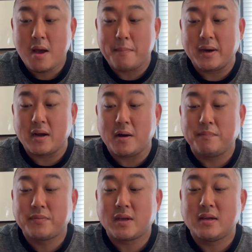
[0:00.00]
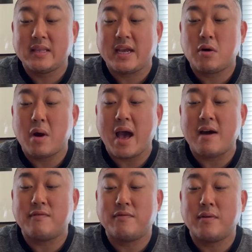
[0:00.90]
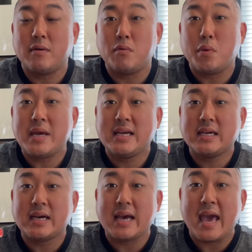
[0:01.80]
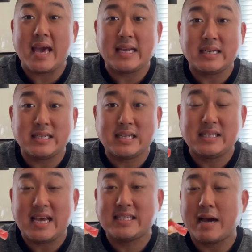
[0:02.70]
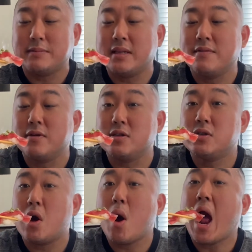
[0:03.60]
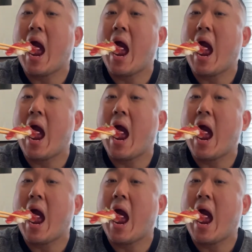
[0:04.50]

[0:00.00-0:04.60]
But they don't have weekend daytime delivery, so